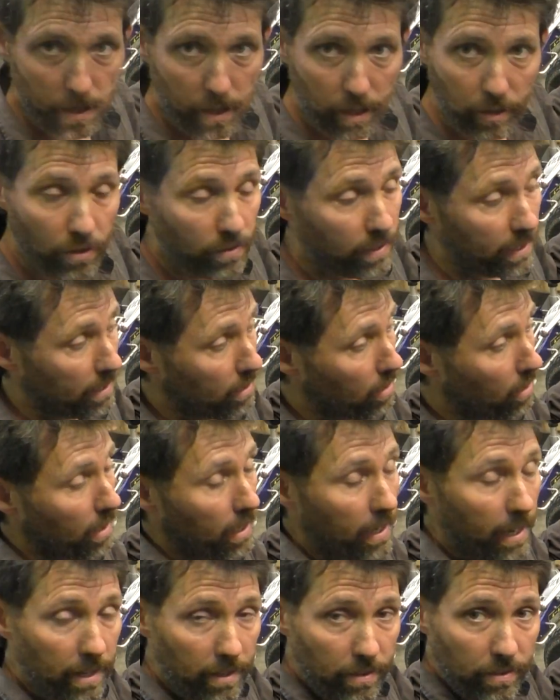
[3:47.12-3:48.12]
I don't need a lot
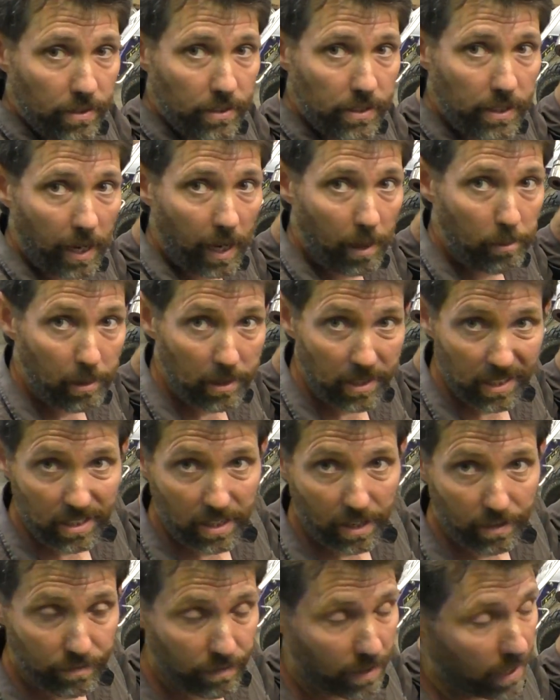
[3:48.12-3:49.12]
of length in this cable, it
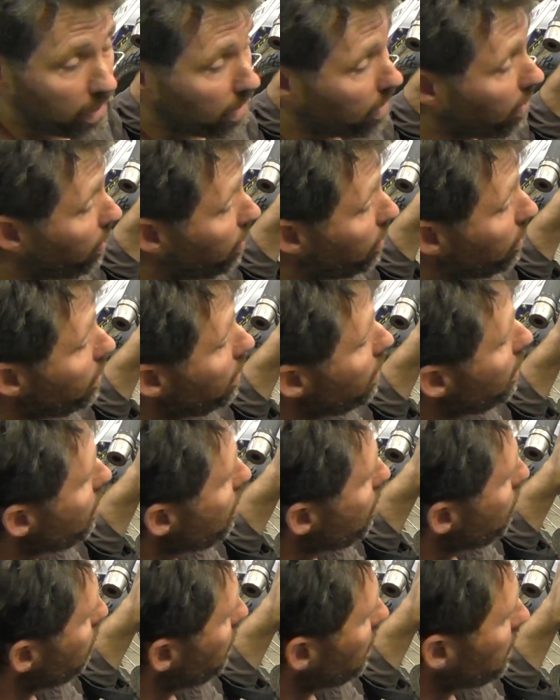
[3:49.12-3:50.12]
doesn't have far to go,
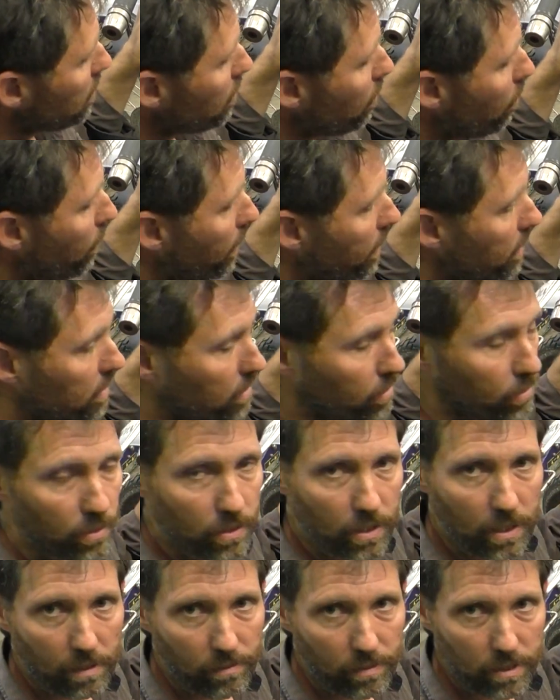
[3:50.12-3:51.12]
but it's always
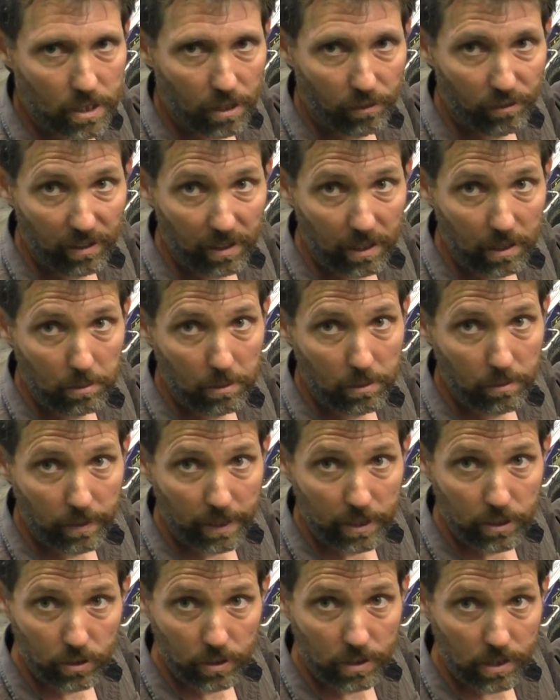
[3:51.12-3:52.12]
good to give yourself a little bit of
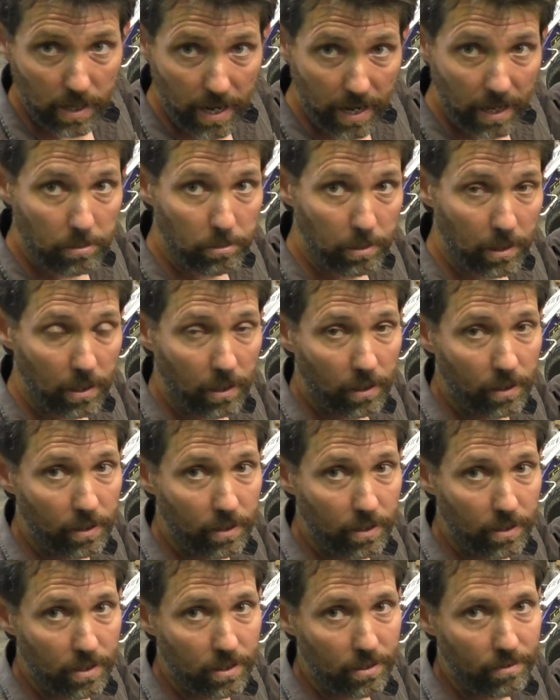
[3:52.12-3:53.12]
extra slack
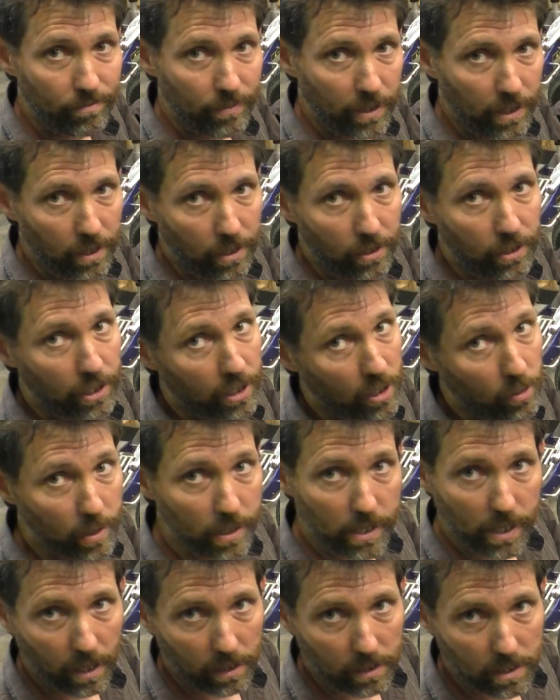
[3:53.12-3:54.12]
because, you know, you can
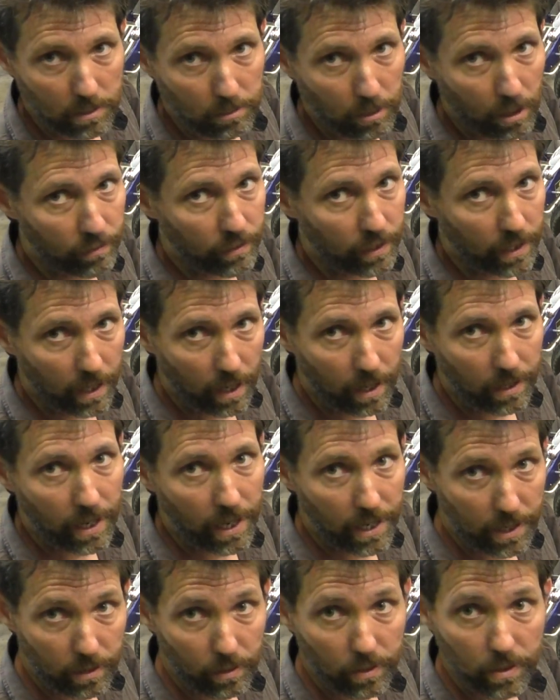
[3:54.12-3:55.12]
always cut some off, you can't
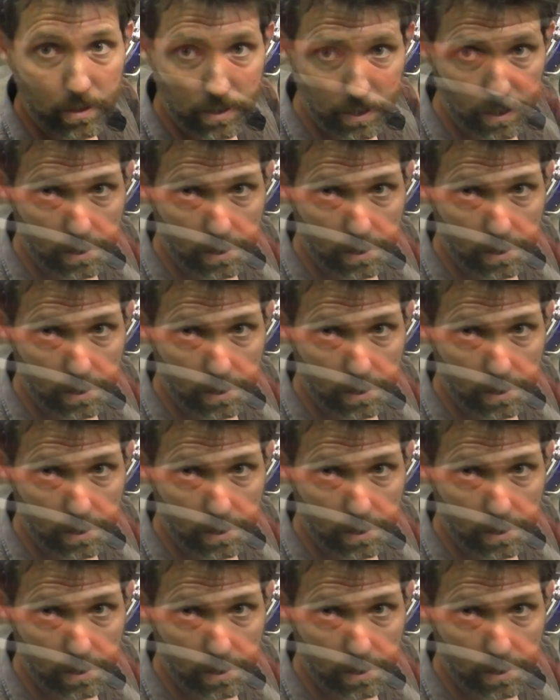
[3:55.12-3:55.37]
add it on as